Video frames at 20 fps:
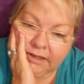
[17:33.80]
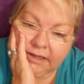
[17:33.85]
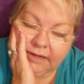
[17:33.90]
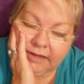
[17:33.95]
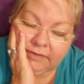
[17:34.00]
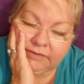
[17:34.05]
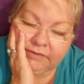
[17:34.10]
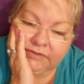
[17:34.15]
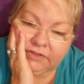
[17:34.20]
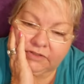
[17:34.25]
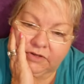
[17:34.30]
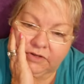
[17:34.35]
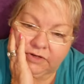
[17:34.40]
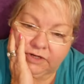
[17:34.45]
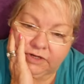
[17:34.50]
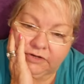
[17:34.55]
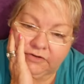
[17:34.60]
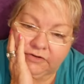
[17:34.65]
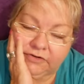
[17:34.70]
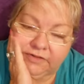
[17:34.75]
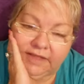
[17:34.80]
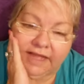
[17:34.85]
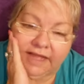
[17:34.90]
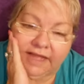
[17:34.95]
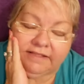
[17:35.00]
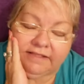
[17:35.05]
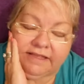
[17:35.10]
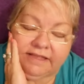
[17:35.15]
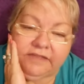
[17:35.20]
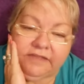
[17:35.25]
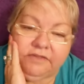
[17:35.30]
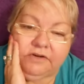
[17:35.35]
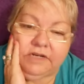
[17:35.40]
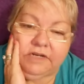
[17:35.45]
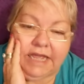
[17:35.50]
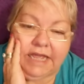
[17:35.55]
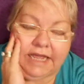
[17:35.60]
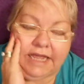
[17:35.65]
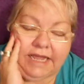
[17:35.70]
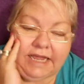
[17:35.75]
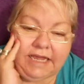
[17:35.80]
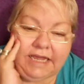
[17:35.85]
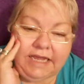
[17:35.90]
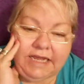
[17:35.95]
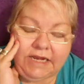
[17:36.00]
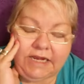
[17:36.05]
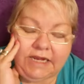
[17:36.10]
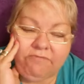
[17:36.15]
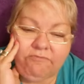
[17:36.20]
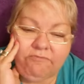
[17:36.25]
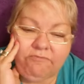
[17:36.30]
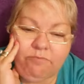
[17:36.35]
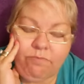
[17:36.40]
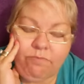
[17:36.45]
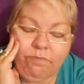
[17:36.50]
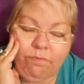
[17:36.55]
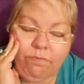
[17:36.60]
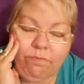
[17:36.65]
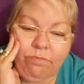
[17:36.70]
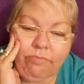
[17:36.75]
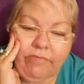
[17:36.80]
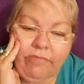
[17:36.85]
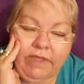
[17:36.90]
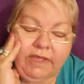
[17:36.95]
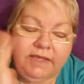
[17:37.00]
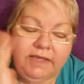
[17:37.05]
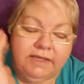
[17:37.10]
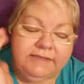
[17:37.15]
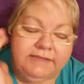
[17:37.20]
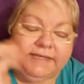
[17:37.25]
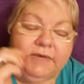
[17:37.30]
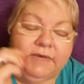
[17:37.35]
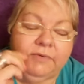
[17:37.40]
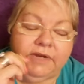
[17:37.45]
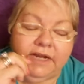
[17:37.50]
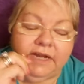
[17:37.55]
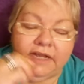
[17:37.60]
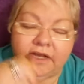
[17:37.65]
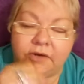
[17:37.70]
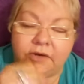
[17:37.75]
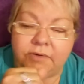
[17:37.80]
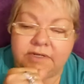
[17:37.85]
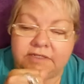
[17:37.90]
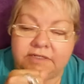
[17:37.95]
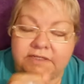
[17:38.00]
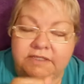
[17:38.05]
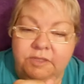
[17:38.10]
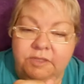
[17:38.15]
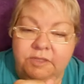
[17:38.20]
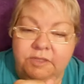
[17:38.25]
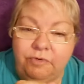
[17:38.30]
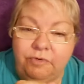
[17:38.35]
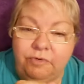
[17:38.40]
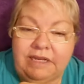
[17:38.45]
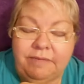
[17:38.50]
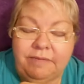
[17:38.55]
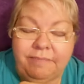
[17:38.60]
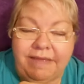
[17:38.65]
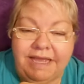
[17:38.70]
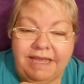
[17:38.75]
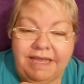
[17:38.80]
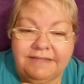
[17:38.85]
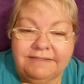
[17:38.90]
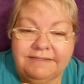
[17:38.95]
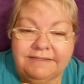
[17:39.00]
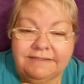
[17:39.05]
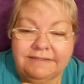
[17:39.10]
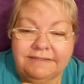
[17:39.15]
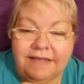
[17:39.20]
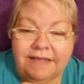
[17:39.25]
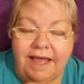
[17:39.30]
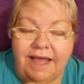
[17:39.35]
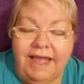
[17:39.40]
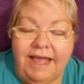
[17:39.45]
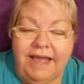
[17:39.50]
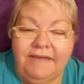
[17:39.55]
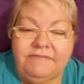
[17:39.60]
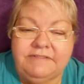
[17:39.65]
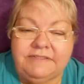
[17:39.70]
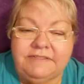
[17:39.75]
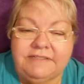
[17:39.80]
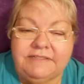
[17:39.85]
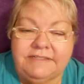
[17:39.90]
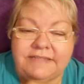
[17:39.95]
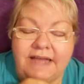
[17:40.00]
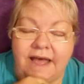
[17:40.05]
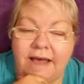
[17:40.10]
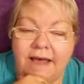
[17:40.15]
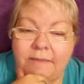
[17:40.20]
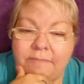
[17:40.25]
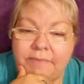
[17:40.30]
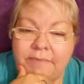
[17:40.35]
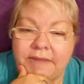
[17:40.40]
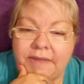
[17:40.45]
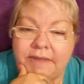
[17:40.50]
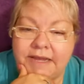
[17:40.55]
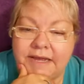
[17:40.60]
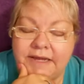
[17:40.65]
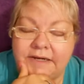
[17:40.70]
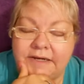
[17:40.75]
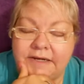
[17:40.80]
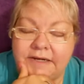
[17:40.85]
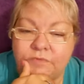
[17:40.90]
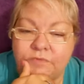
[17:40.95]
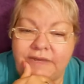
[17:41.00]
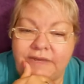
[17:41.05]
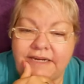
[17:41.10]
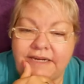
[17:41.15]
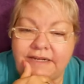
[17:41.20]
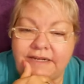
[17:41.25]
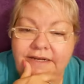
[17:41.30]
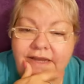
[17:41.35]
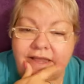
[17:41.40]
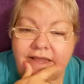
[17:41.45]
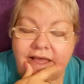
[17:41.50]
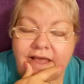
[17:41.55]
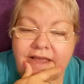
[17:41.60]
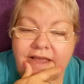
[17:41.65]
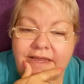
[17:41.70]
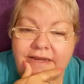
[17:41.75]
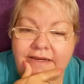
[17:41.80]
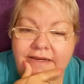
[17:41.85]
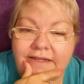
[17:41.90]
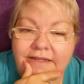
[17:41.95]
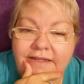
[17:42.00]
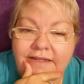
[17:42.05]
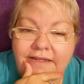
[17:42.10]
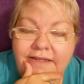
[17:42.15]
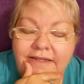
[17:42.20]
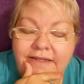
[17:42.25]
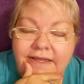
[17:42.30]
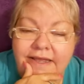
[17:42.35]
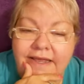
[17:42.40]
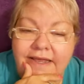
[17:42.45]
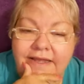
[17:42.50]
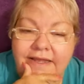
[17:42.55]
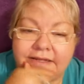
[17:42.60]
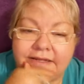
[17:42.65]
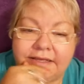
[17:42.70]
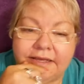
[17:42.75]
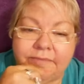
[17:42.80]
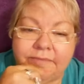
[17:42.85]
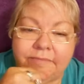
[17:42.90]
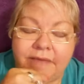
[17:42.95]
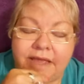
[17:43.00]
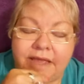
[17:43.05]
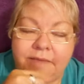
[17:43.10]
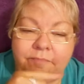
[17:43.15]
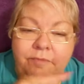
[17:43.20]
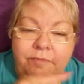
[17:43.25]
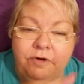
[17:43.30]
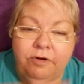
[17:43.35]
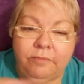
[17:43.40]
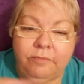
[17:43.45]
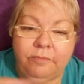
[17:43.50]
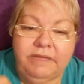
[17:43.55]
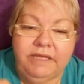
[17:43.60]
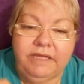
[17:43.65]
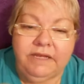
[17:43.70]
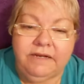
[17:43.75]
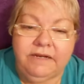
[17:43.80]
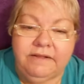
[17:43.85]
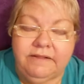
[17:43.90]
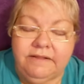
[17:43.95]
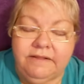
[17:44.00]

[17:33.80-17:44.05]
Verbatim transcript: was going to do that the other day and see when I go into the Marine base, I have to stop and wait in line and get my permit